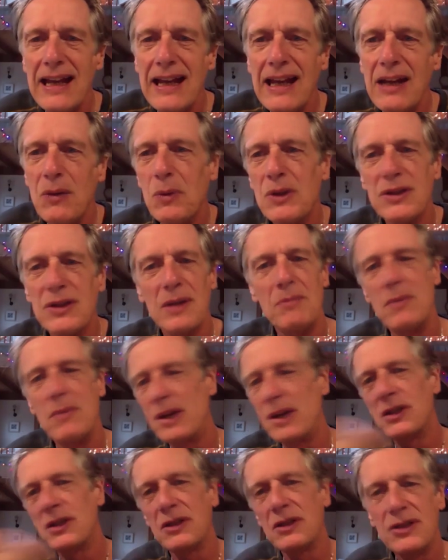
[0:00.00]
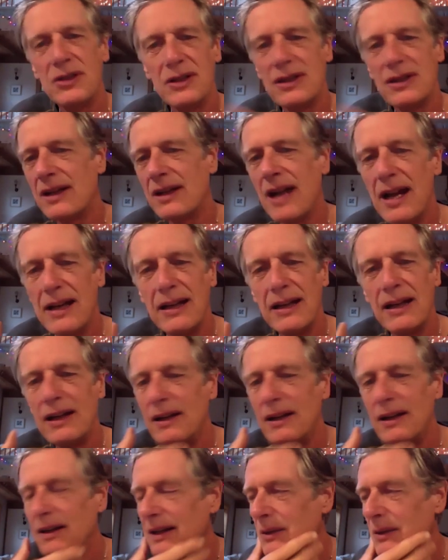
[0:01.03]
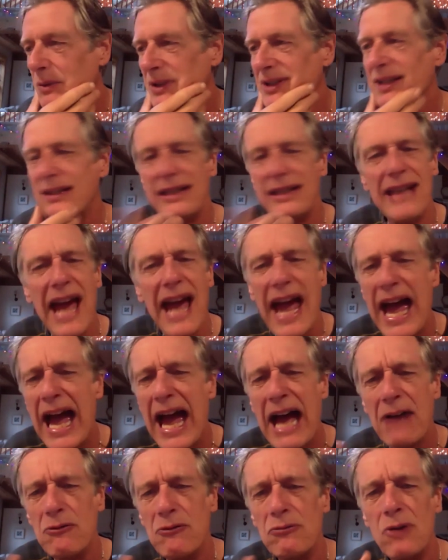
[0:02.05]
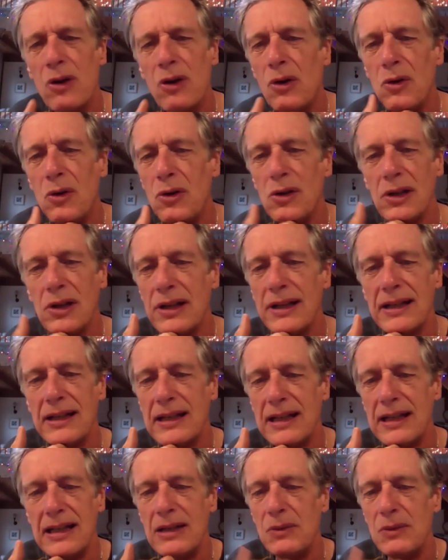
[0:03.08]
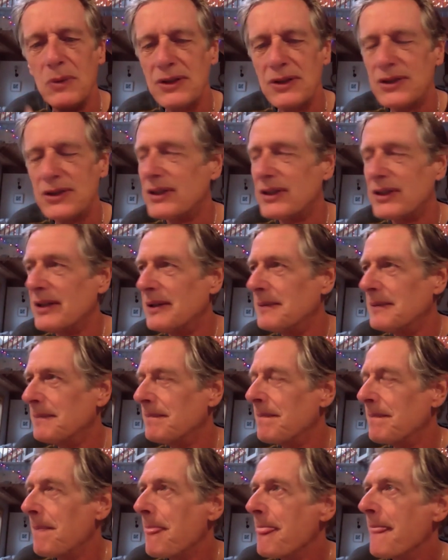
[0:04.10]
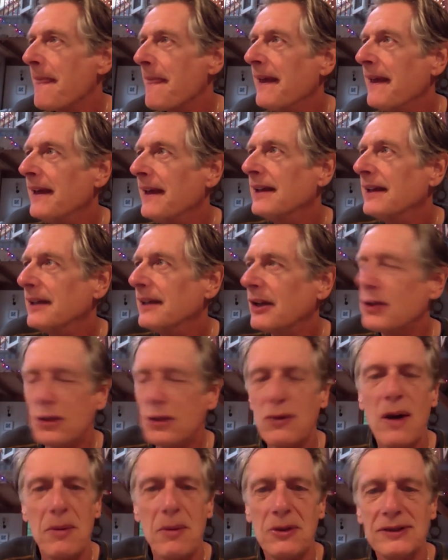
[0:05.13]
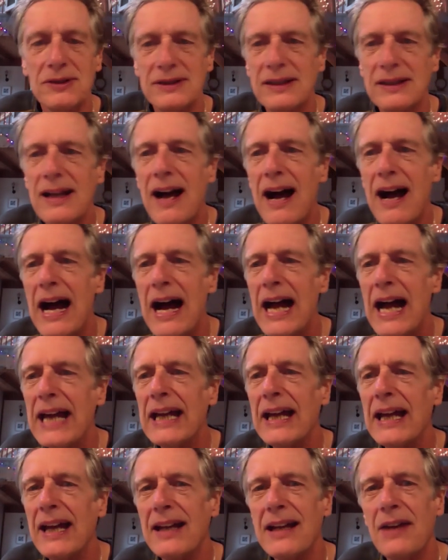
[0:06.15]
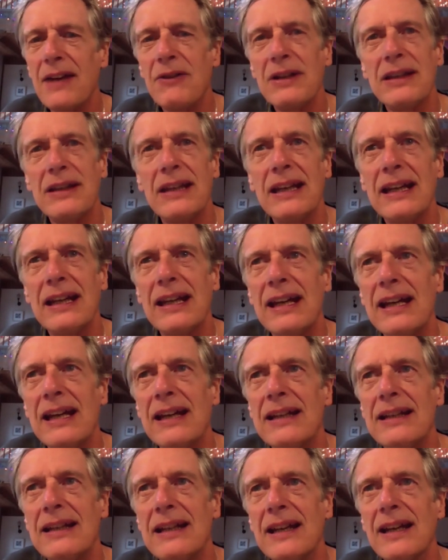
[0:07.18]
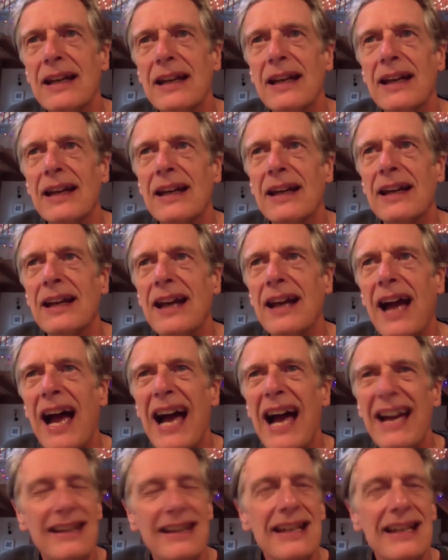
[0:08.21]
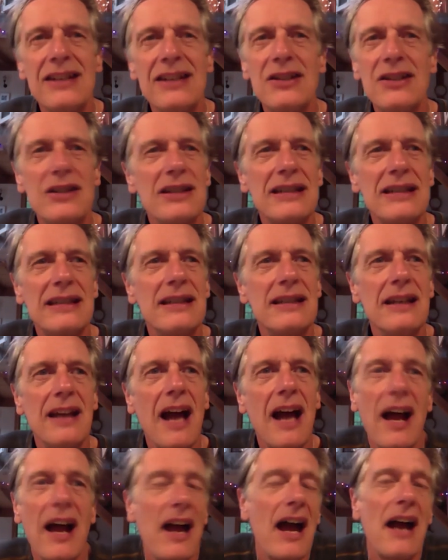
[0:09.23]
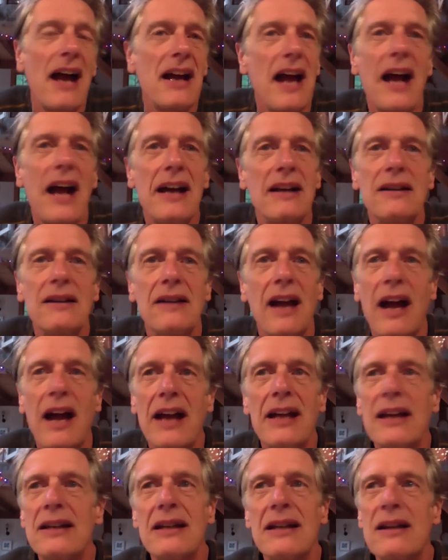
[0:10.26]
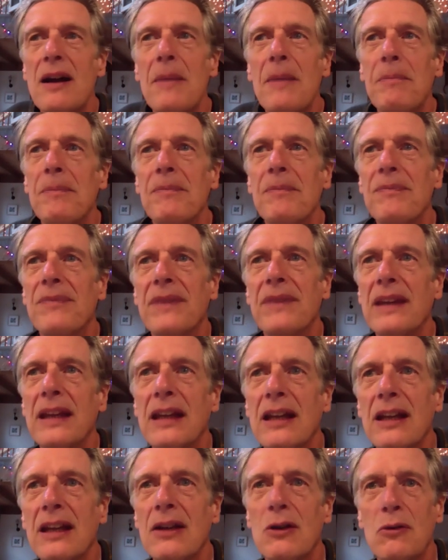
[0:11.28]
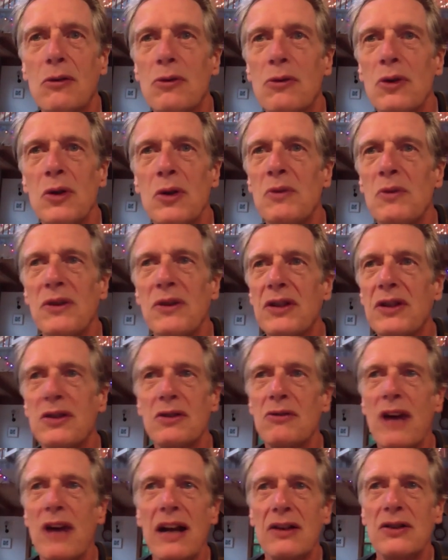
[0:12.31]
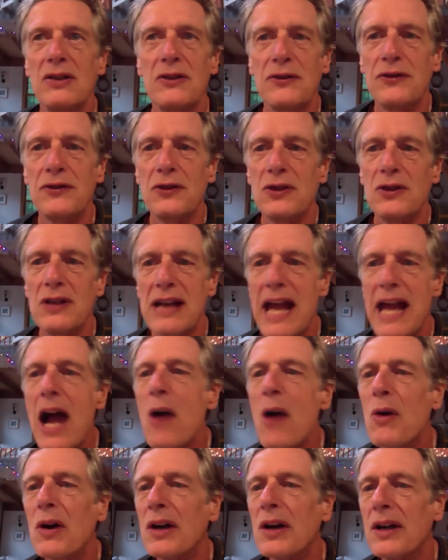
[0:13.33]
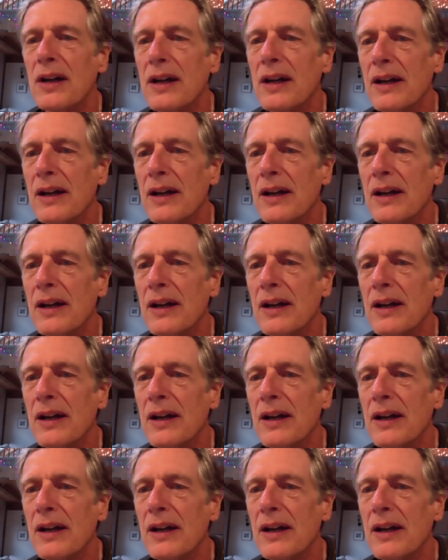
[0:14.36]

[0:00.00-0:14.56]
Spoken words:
it was a much kind of, it was a dad role, and he was a troubled guy and everything. And I think it just, I ended up in a room with the director for an hour